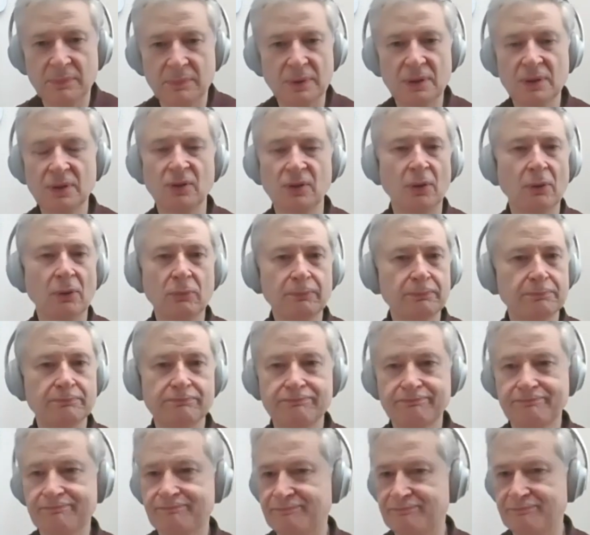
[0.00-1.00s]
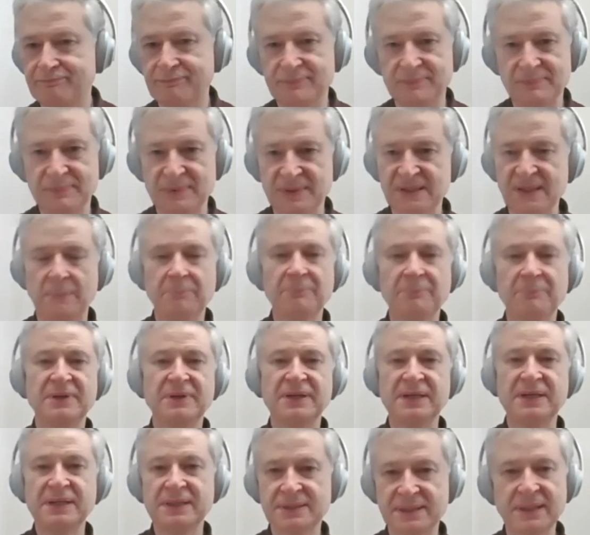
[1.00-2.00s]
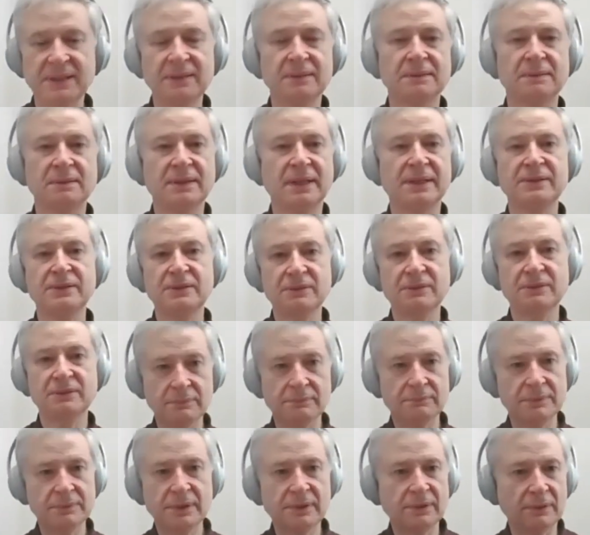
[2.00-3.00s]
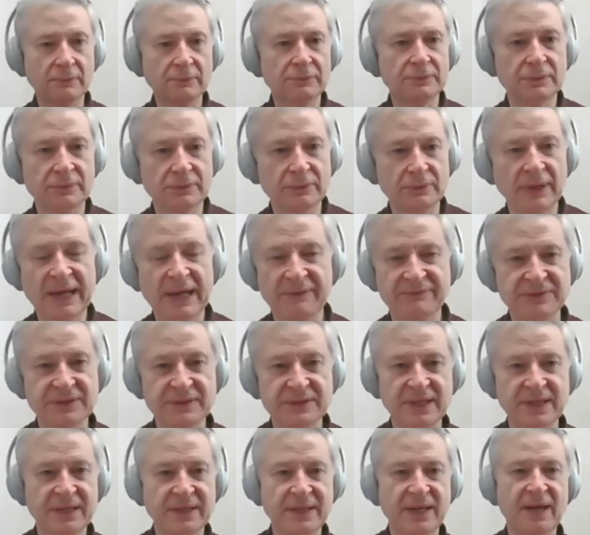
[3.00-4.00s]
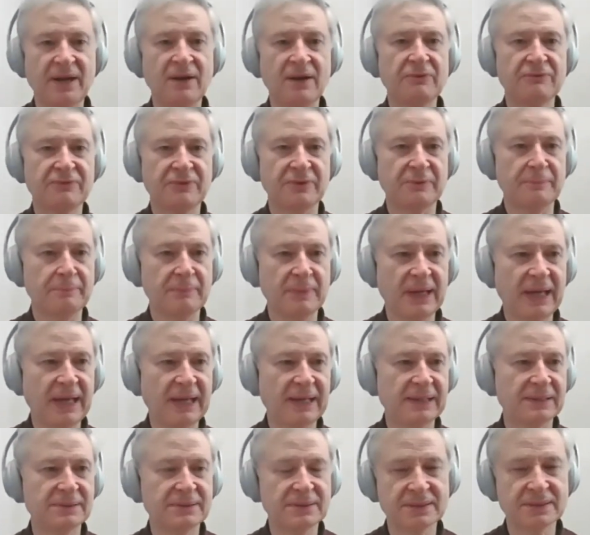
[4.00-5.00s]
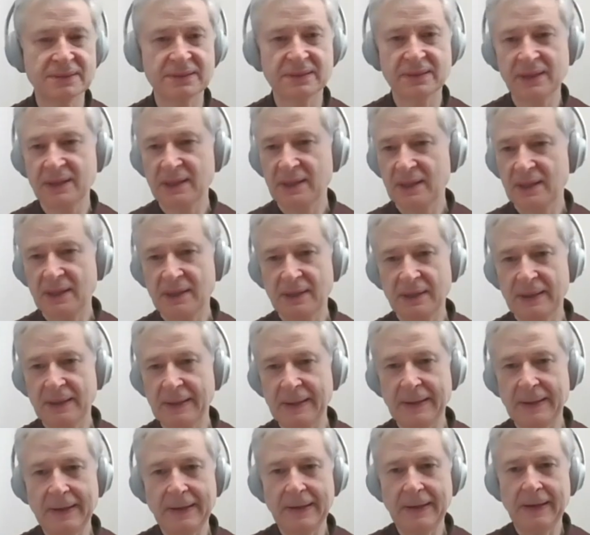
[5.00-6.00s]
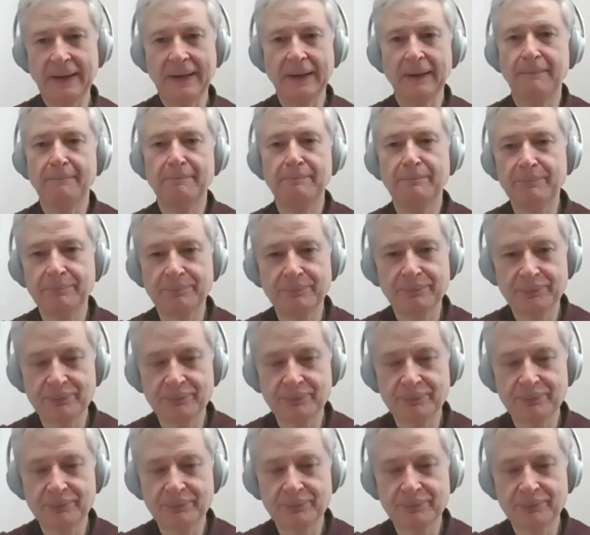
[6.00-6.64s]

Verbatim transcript: you know somebody is ill and you you know you have to take care of them and um,